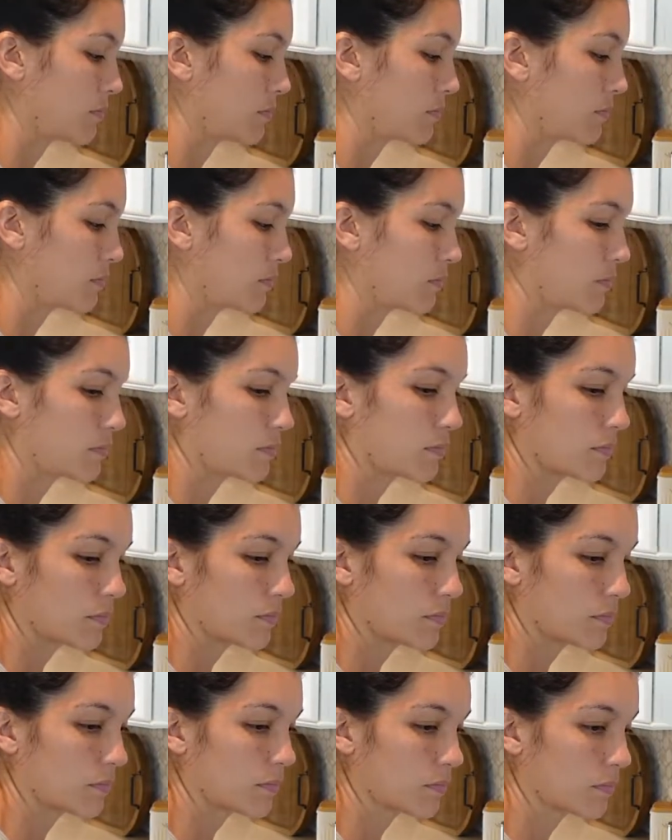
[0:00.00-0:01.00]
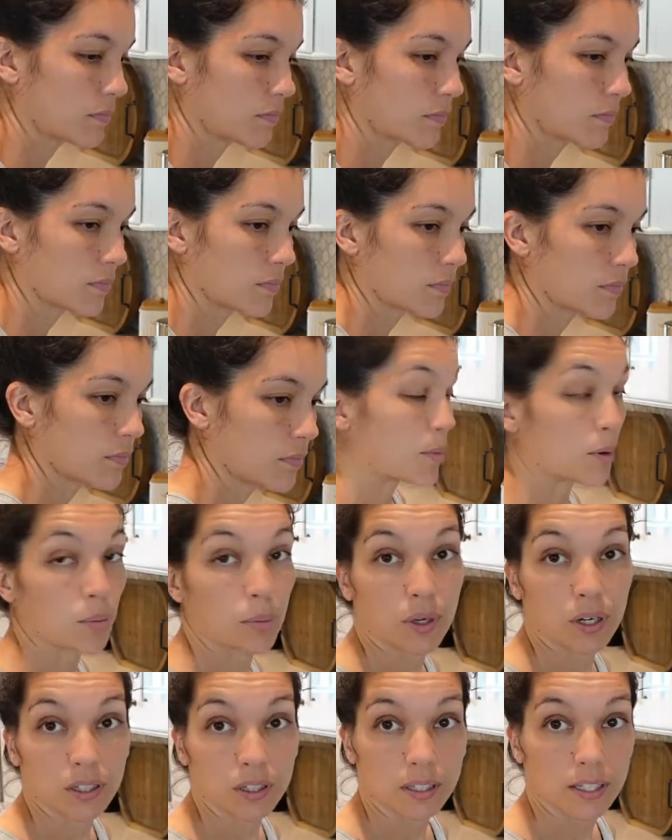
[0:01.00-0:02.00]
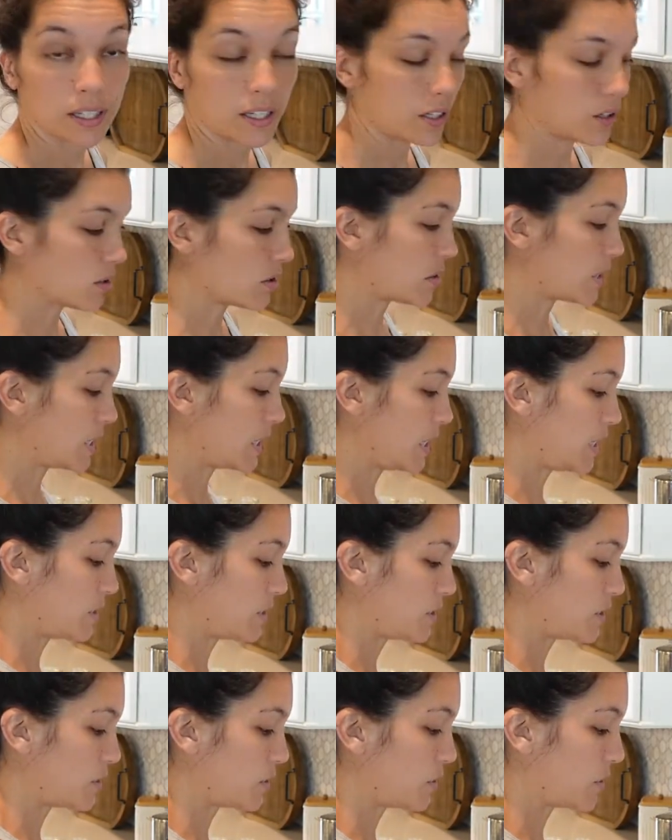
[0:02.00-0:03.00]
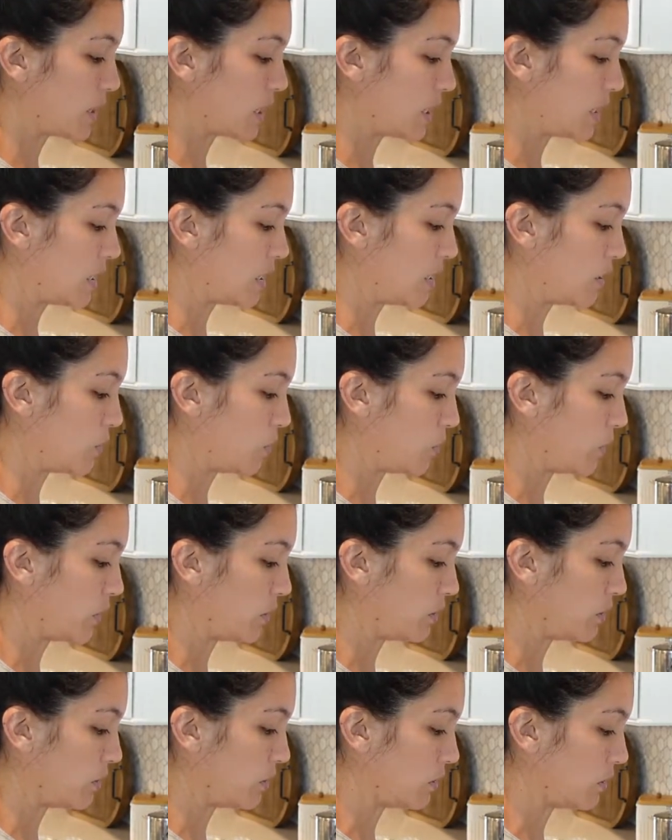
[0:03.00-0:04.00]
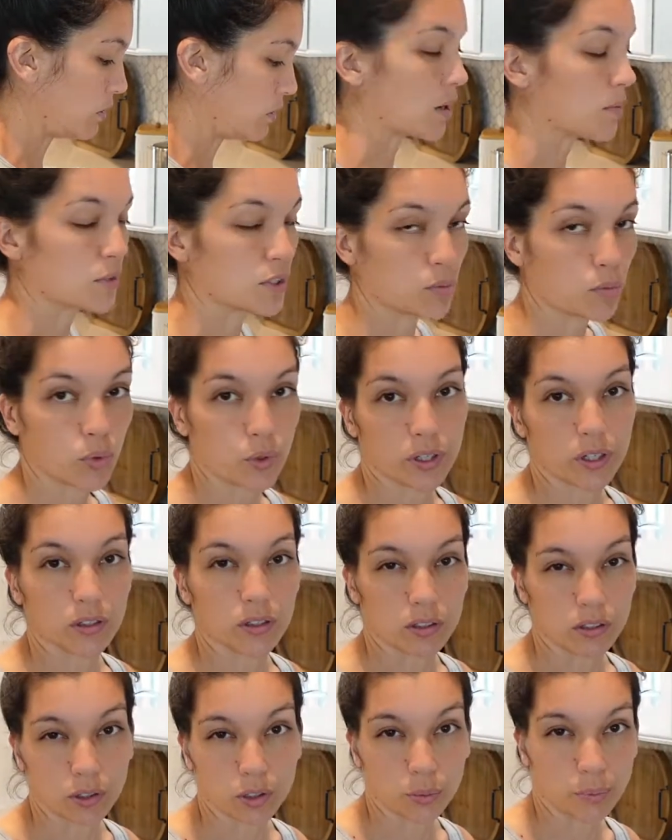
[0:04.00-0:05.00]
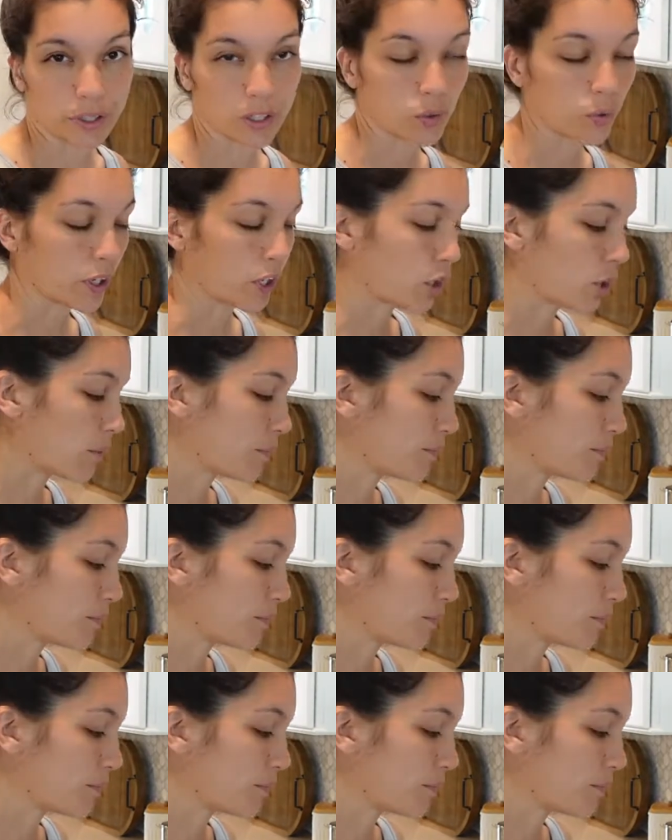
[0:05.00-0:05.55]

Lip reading: I'm gonna put a lid on it so that it will come to boil a little bit quicker.